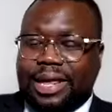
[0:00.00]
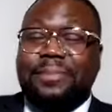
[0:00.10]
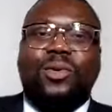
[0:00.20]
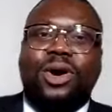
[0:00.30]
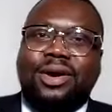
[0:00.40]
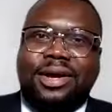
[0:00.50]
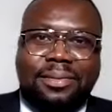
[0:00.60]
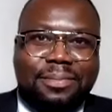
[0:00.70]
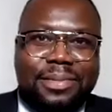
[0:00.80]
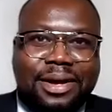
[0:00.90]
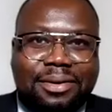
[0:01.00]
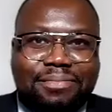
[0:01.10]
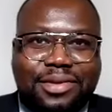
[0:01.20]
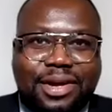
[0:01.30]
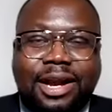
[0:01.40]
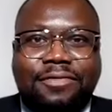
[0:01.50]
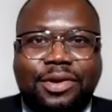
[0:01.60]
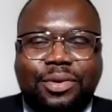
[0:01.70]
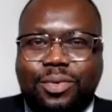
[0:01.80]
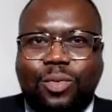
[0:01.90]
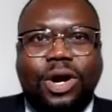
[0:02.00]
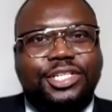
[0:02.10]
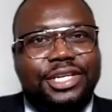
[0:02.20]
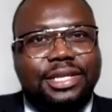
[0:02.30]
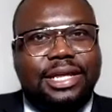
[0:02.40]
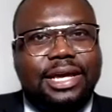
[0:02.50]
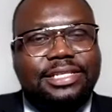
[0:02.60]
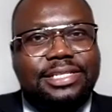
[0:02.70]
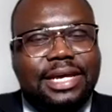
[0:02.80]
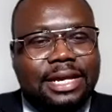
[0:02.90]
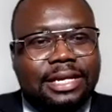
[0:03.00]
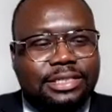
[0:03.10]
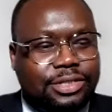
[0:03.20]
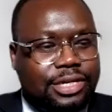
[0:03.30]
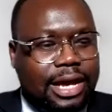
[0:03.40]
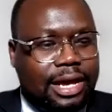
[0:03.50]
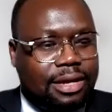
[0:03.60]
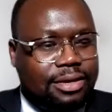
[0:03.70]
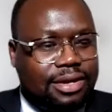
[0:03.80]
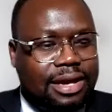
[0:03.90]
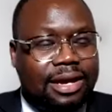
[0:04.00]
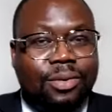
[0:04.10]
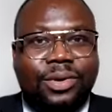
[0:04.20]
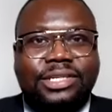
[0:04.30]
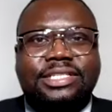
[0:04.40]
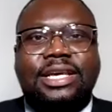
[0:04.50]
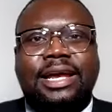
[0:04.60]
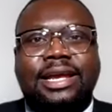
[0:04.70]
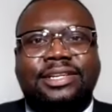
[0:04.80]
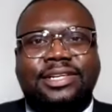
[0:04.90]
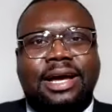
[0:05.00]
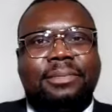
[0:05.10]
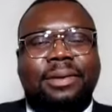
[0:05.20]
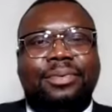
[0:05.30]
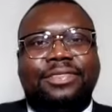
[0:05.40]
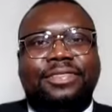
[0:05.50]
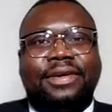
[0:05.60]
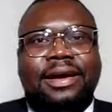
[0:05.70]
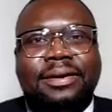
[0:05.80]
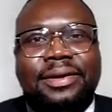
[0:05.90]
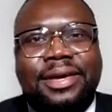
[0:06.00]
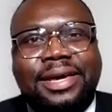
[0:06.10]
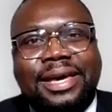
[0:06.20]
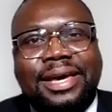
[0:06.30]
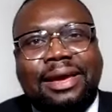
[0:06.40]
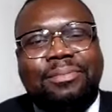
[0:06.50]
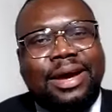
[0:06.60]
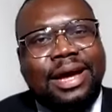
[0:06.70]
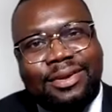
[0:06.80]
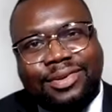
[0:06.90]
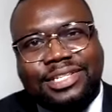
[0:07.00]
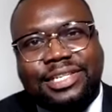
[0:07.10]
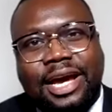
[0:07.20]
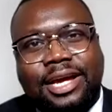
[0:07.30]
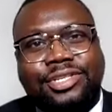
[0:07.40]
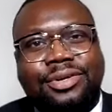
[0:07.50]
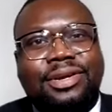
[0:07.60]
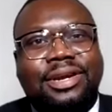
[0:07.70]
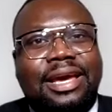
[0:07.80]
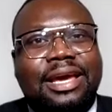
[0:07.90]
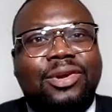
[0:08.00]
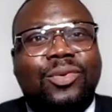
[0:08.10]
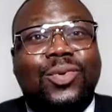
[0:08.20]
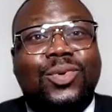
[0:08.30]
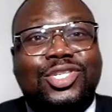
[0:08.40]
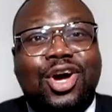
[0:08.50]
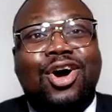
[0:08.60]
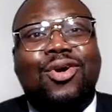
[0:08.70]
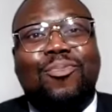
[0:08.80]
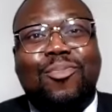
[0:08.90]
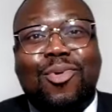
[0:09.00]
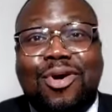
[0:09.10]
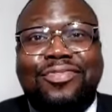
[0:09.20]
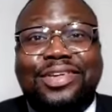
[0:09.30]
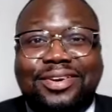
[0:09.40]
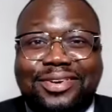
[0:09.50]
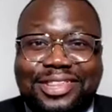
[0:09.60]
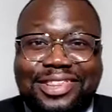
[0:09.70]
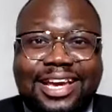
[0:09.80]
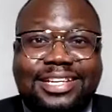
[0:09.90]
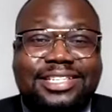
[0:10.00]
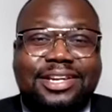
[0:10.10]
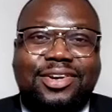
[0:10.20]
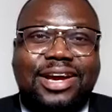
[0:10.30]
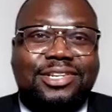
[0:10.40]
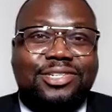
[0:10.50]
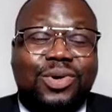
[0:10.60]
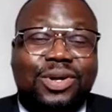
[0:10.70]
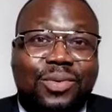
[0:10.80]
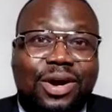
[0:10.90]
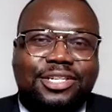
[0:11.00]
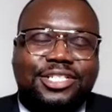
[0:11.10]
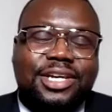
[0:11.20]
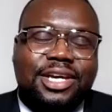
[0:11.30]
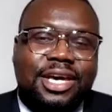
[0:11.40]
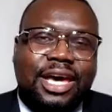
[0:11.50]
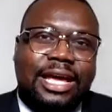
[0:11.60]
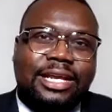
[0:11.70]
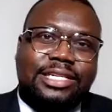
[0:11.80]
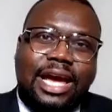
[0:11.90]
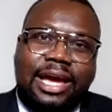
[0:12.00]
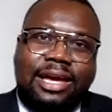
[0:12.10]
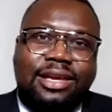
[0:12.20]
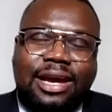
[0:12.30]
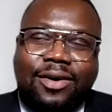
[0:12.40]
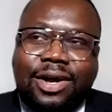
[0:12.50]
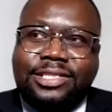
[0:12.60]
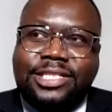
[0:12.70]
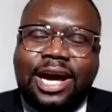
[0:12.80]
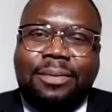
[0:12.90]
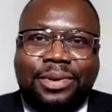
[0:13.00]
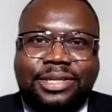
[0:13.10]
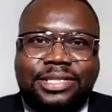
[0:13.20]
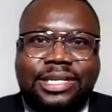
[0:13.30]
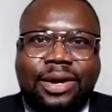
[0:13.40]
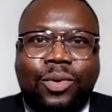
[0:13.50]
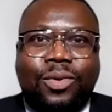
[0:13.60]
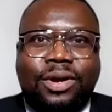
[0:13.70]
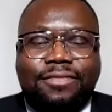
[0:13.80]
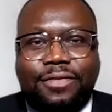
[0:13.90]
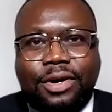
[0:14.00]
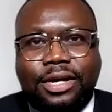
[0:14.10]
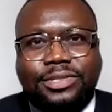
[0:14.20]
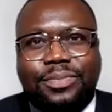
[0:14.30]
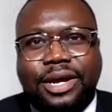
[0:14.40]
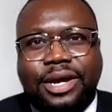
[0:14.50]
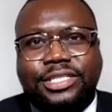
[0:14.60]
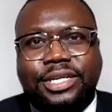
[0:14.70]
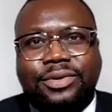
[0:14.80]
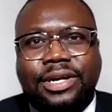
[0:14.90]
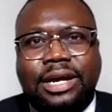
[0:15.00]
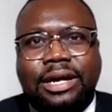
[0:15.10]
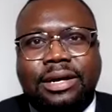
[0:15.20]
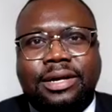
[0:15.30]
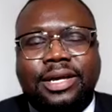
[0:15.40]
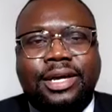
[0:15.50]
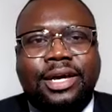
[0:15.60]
let me welcome all of you watching this. And today we decided to come up with a panel discussion and we'll talk more of the good things that you guys want to watch. And today, our topic today, we want to focus much on